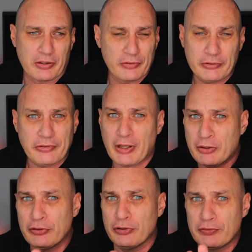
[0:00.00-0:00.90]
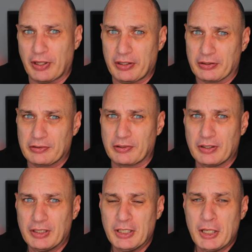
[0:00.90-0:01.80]
It's not to say I couldn't have done it,
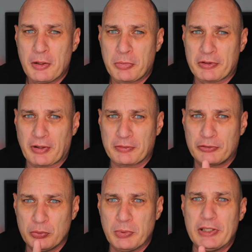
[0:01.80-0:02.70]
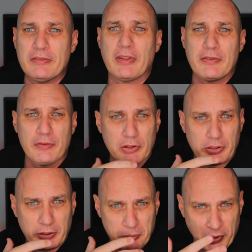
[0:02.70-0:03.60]
because I do believe that if you
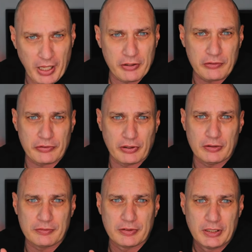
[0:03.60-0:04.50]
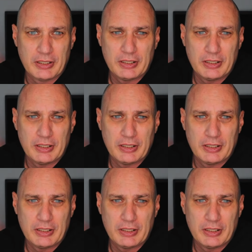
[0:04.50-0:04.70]
can apply yourself